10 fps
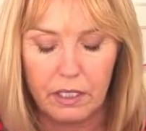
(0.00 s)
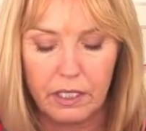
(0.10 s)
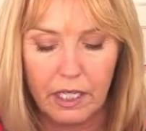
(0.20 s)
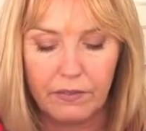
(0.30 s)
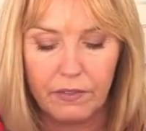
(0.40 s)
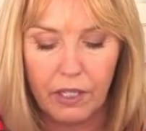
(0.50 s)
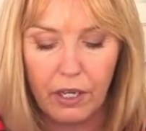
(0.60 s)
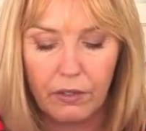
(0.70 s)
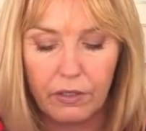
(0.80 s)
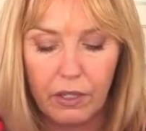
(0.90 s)
So you save the
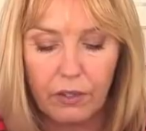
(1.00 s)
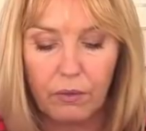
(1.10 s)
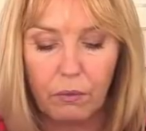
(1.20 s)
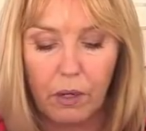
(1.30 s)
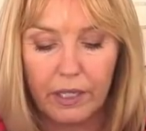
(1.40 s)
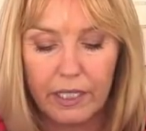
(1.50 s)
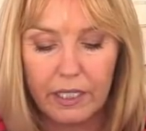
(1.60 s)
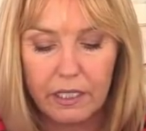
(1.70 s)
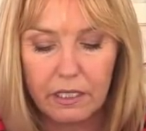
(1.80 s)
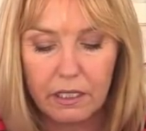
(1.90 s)
code.
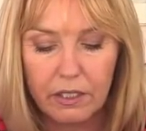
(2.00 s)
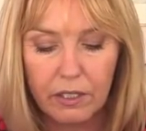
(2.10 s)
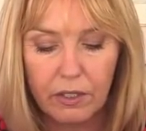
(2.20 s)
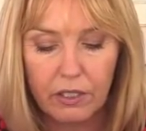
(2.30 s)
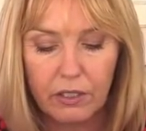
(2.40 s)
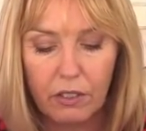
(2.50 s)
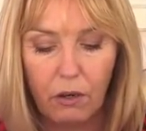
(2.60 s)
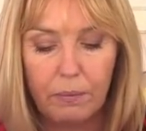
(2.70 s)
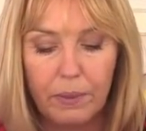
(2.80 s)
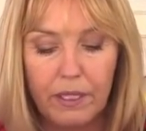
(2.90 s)
Otherwise, you can
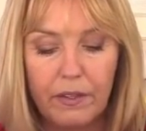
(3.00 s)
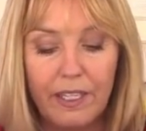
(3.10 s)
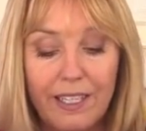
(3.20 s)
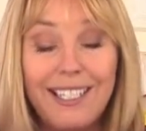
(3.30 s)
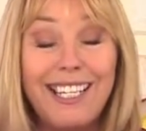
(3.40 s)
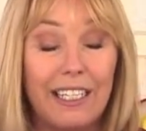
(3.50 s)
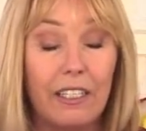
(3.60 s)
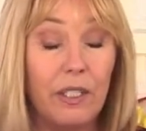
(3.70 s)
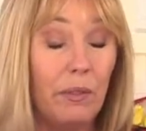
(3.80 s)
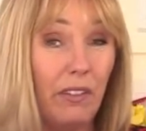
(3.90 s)
copy the
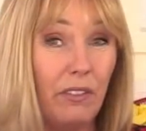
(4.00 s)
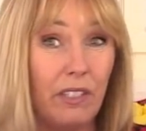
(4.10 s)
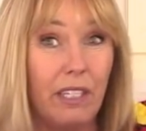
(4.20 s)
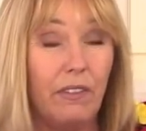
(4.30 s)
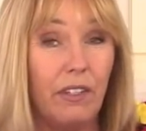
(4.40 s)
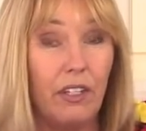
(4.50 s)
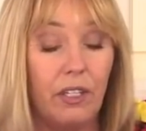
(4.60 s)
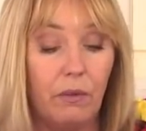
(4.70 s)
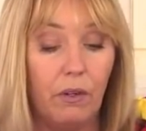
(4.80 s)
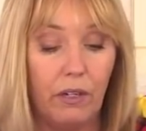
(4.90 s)
link, because we don't just give you the
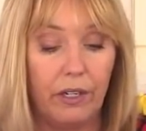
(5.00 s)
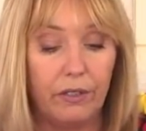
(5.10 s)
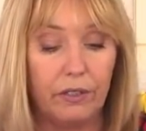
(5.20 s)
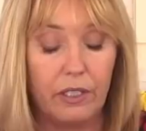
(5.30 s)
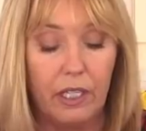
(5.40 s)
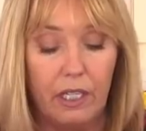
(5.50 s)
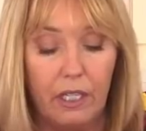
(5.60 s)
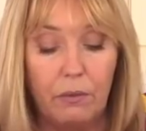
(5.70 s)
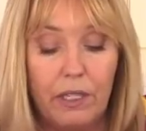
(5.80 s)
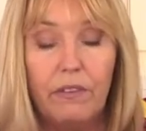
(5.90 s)
QR codes,
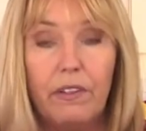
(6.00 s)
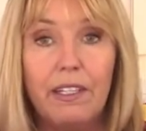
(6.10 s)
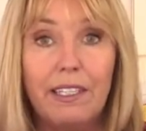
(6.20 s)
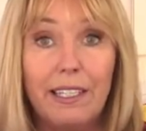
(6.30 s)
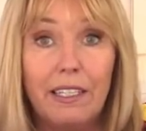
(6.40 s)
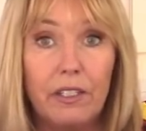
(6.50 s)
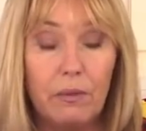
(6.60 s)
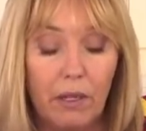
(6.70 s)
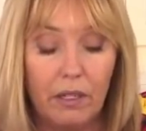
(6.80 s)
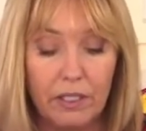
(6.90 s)
we give you the link
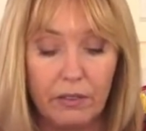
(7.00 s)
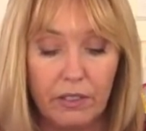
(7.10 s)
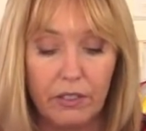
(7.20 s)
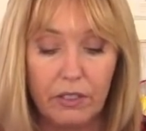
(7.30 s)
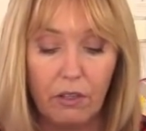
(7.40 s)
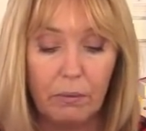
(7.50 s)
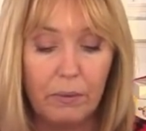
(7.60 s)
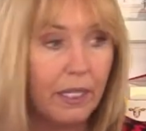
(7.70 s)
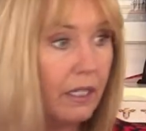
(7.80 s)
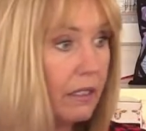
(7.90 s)
as well. So you can just
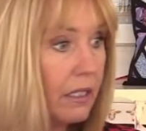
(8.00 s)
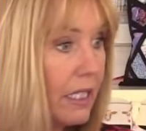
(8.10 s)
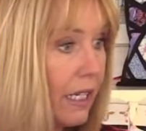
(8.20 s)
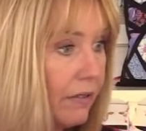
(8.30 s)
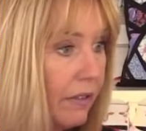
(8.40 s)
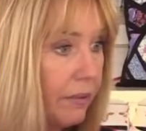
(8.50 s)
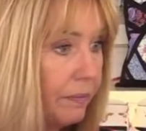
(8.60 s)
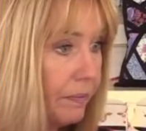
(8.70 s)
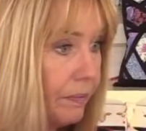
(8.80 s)
copy that and save it.